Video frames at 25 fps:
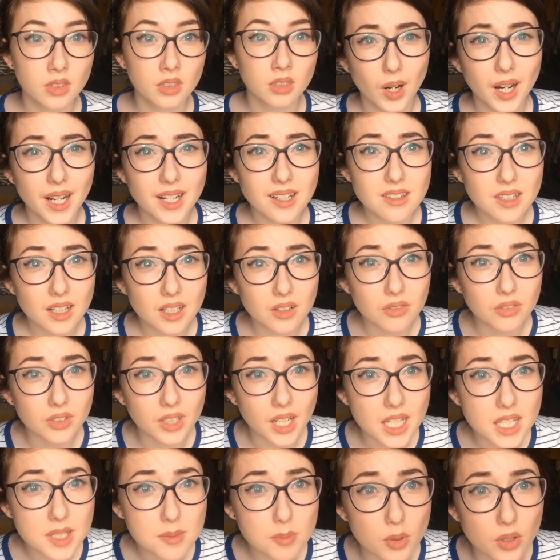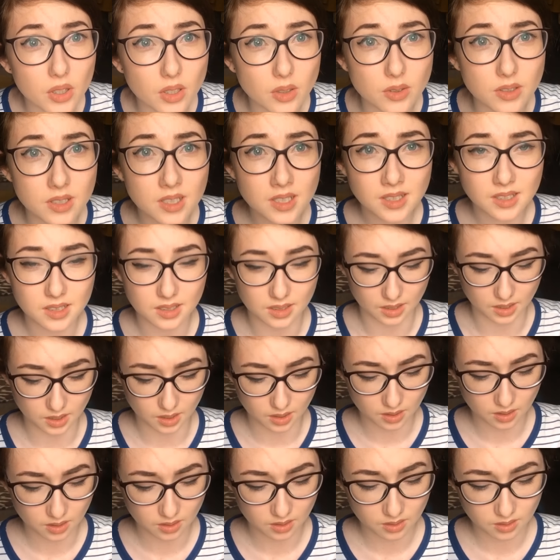Why did I forget to put those in today?